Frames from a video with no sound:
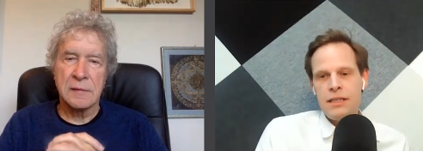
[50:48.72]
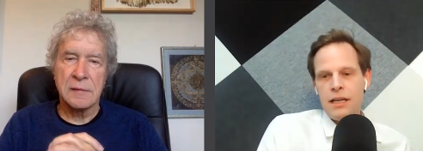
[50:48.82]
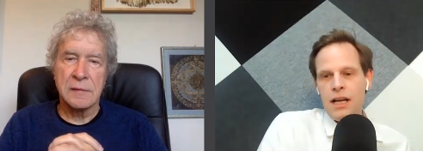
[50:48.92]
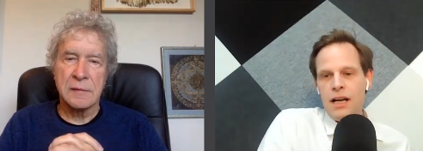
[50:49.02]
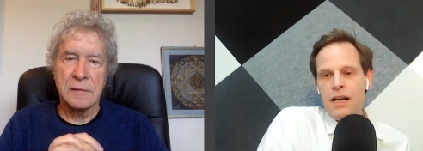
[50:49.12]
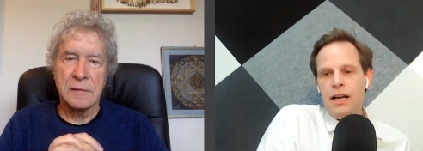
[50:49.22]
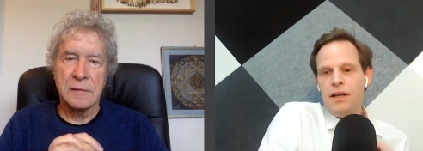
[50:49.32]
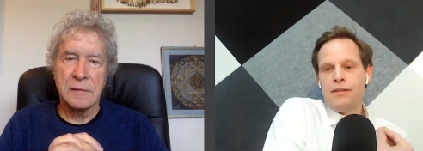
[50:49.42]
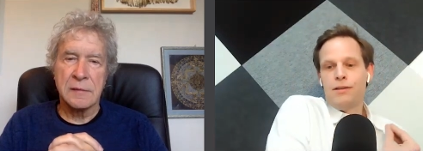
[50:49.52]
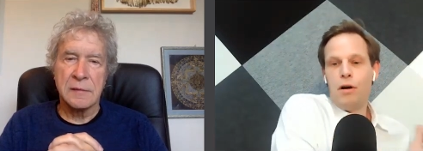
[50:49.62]
Speaker 1: an
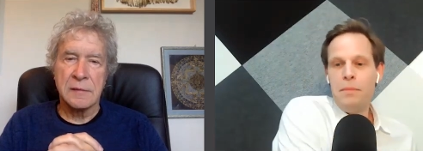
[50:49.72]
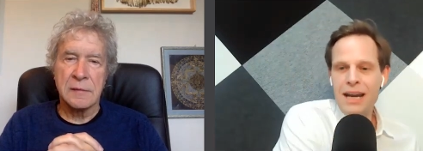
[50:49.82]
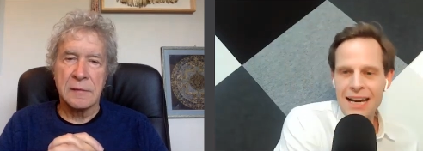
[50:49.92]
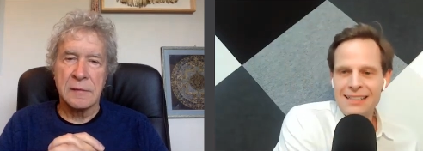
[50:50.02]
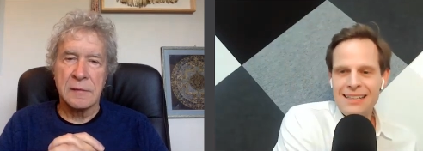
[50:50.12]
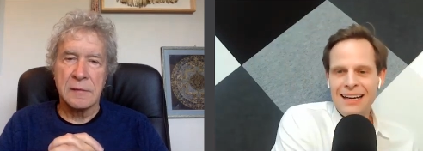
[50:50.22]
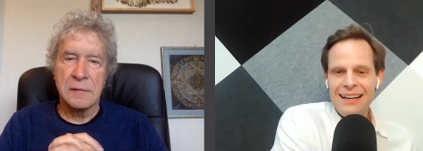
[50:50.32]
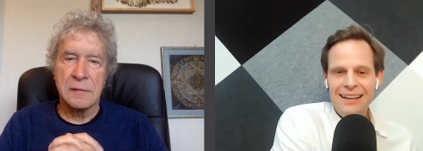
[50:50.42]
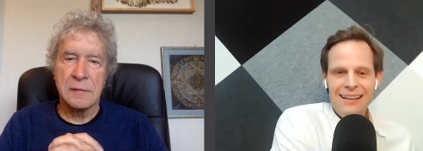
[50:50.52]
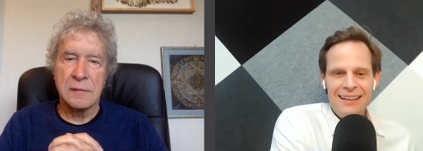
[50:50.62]
Earth
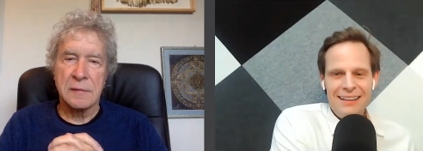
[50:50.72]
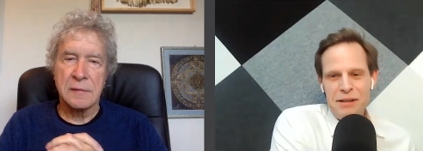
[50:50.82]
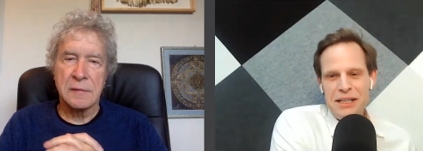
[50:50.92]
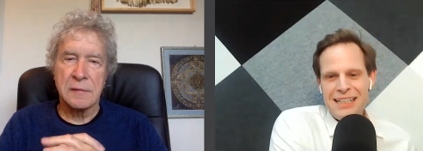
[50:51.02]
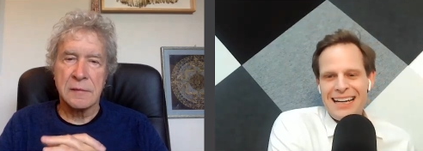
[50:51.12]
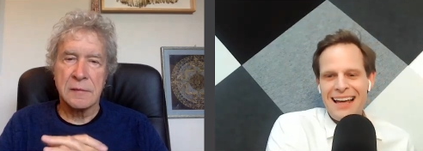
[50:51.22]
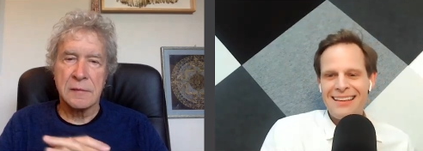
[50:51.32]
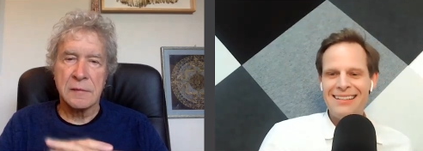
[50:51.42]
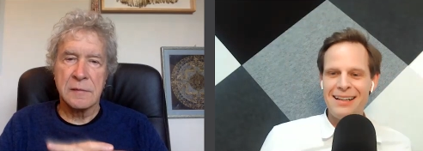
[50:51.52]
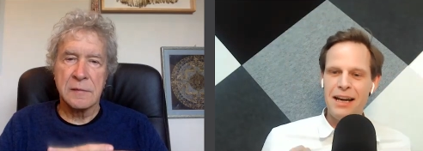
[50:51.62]
dominating Richard
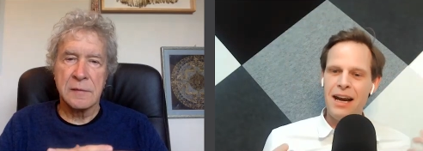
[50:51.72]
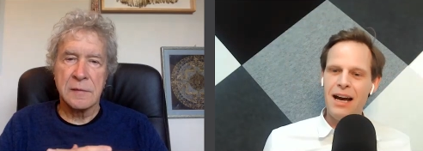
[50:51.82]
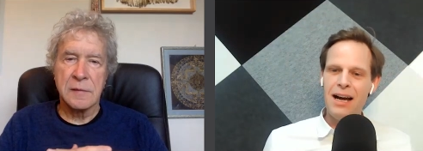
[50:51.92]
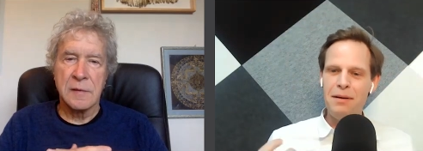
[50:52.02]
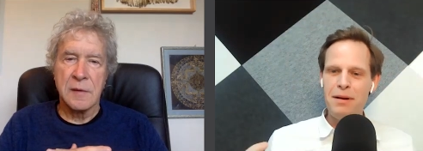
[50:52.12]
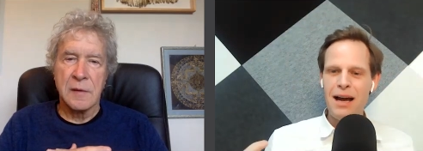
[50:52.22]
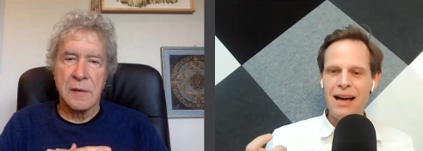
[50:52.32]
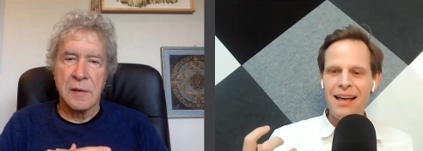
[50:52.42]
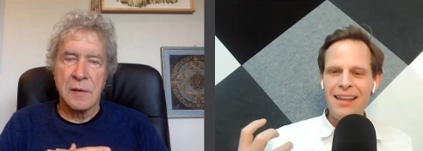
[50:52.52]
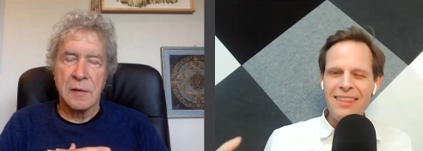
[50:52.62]
Atherton? And uh,
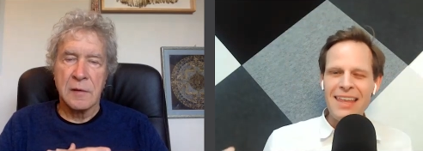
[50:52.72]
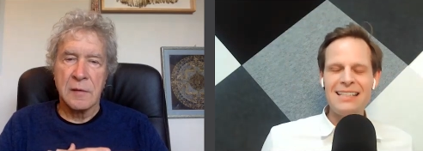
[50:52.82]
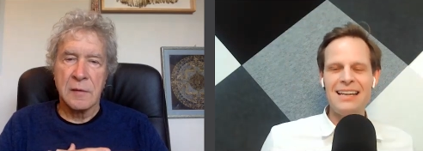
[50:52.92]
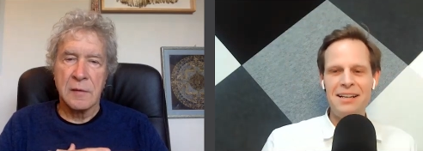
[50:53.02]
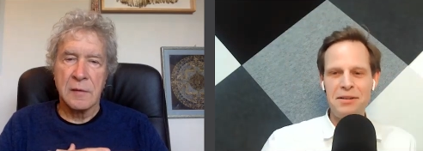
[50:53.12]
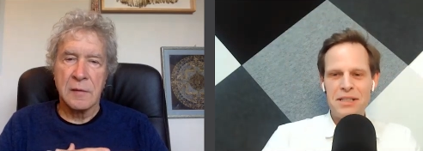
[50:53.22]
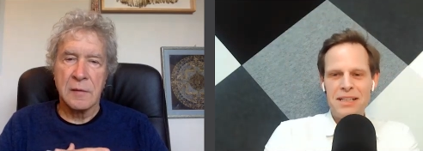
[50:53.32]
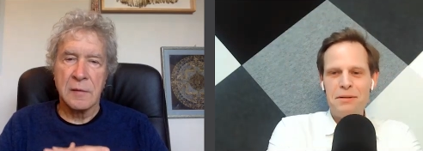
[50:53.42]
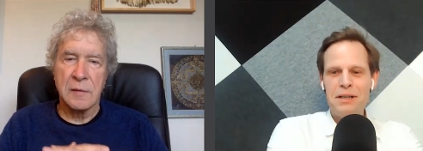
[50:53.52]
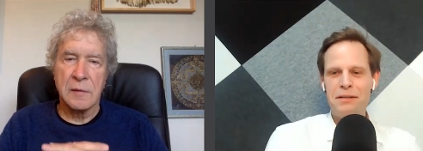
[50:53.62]
that's an
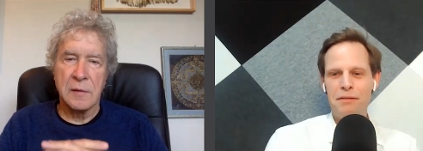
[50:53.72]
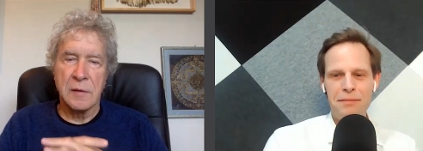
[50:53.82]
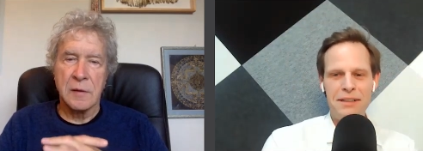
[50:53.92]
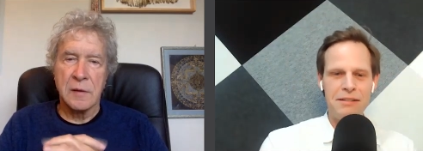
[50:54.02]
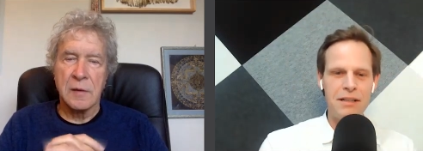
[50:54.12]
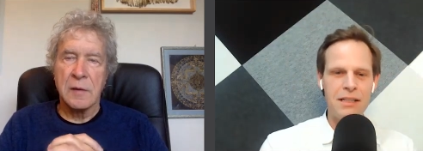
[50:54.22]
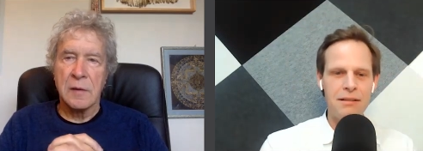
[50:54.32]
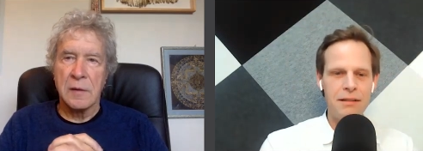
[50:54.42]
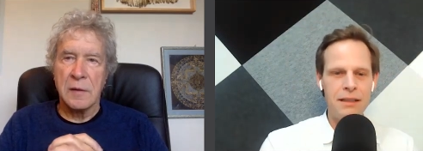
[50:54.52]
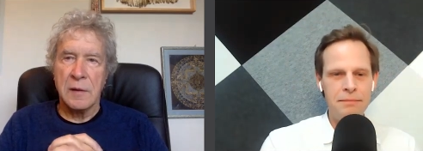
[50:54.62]
interesting question for me to
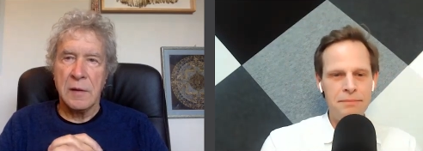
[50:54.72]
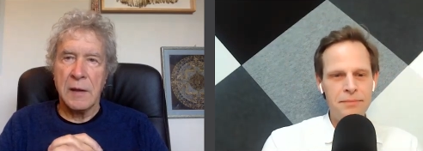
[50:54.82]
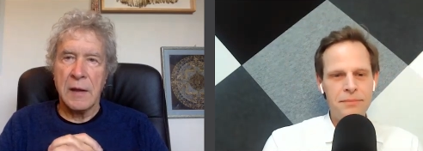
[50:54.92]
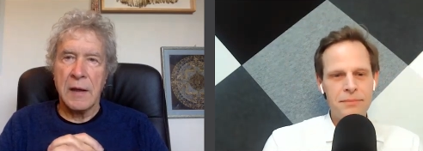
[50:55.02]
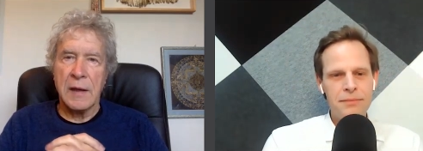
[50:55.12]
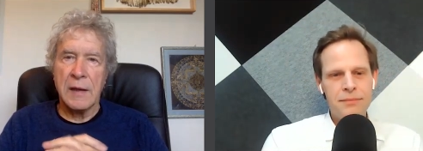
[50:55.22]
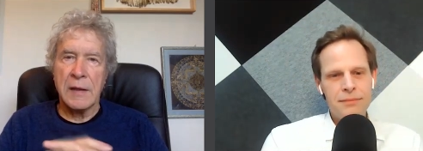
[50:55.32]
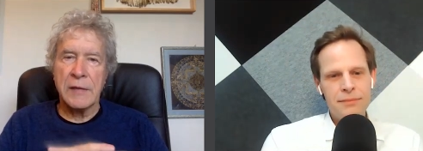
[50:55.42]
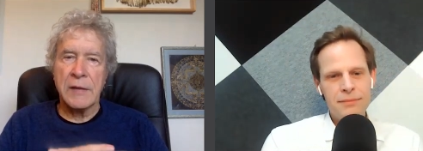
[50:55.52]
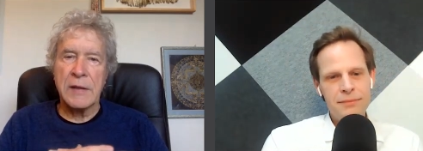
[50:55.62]
wrestle with.
Speaker 2: Yeah, and
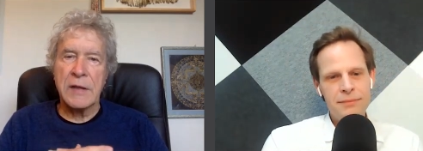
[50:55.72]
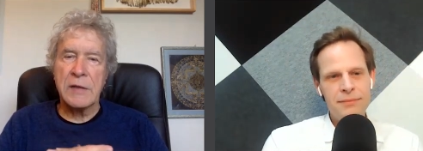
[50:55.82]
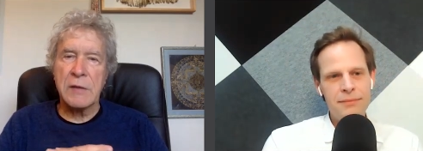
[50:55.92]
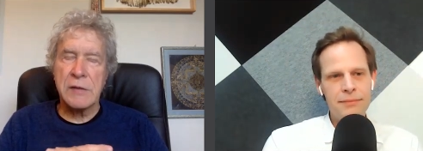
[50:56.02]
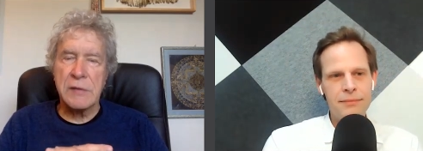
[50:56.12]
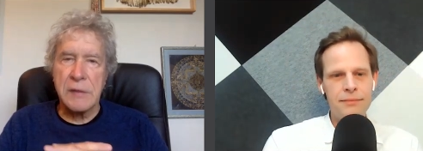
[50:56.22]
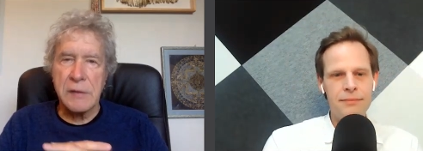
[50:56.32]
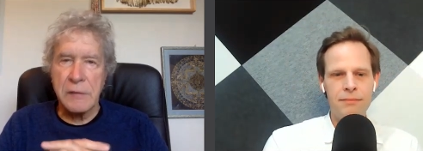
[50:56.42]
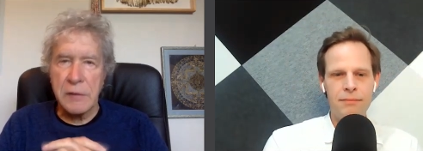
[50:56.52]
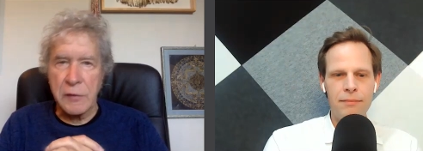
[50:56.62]
I think each of us as
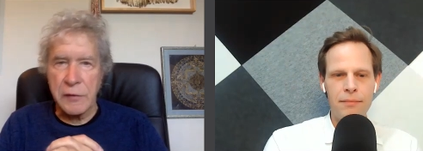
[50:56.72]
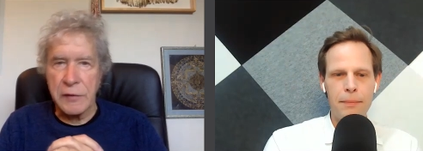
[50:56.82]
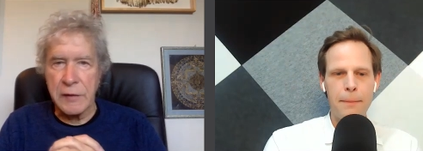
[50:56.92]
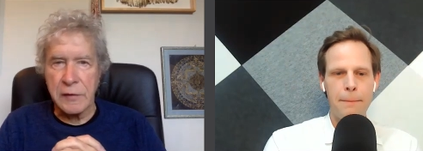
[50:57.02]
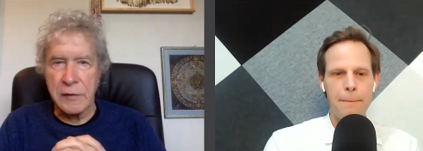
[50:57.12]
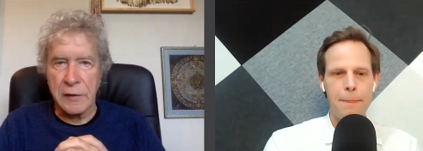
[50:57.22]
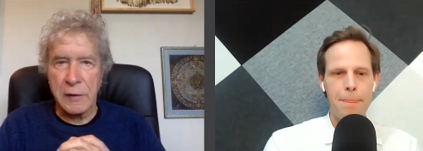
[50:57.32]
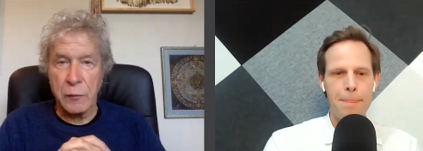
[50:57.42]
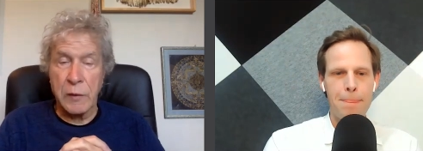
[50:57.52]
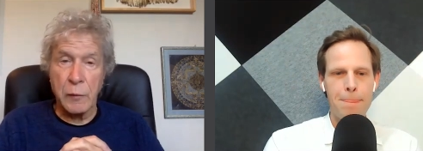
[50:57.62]
individuals need to look
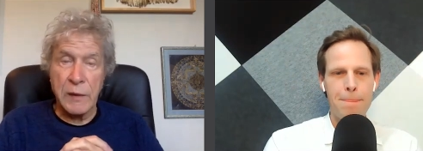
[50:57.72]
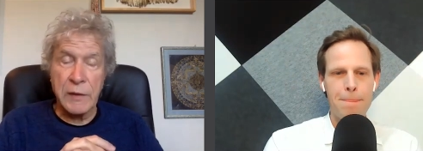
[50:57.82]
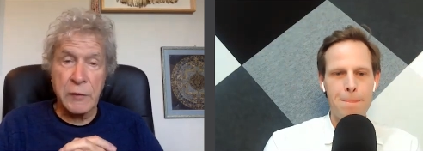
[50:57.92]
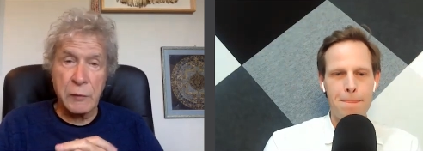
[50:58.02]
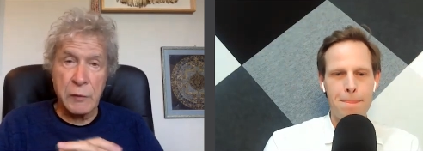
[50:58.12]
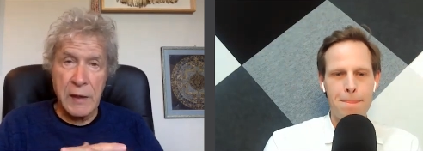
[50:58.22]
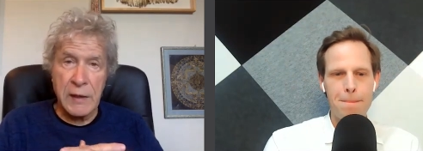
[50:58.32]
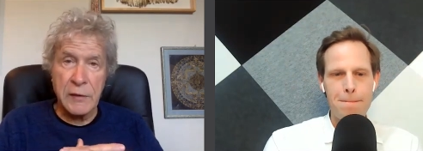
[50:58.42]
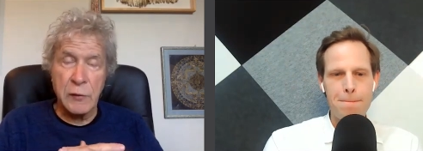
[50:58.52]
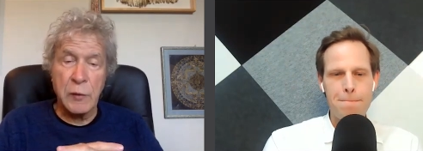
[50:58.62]
at what we each
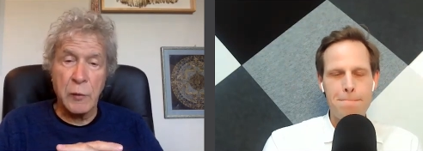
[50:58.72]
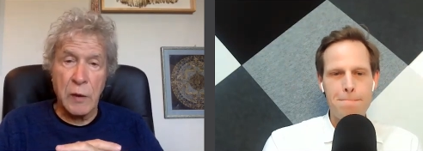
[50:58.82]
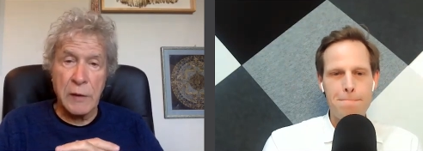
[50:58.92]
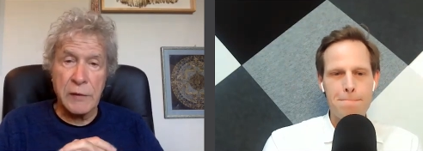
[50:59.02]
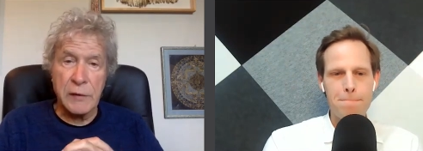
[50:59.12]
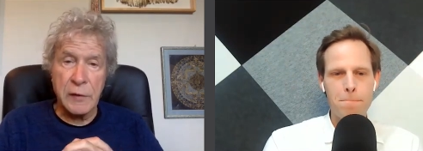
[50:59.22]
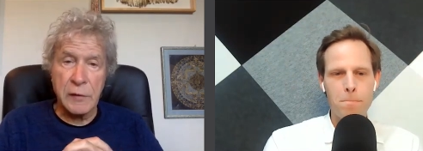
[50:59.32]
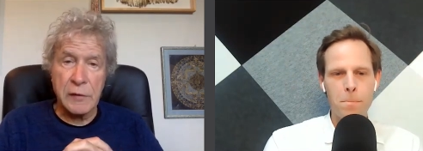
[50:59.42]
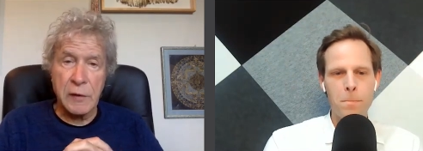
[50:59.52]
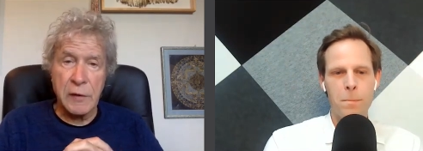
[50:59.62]
can do and want to
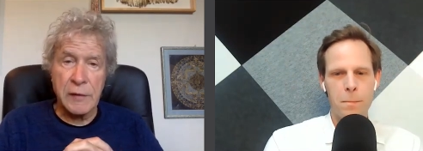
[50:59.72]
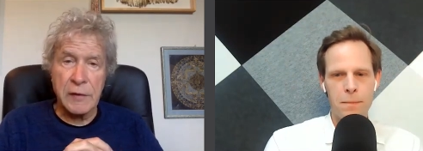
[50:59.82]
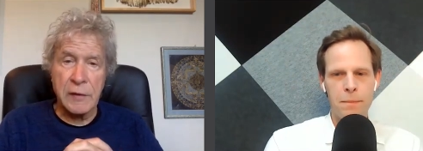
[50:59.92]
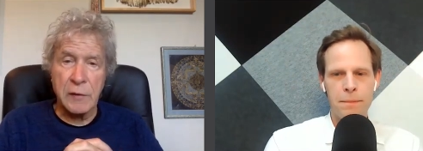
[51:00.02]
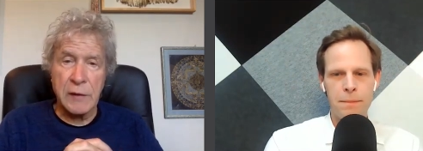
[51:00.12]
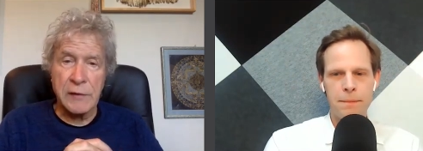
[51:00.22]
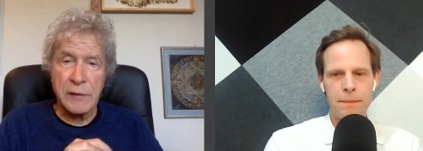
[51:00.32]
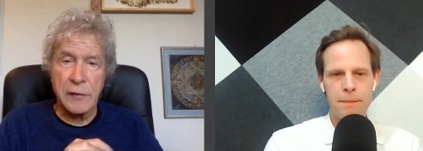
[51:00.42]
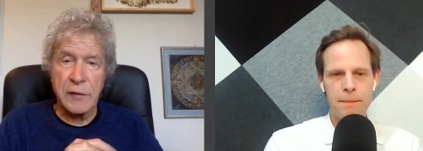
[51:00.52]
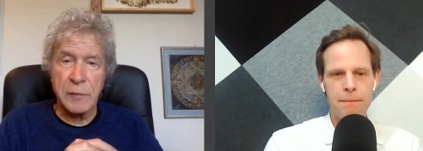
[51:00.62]
do. So I think you like to do these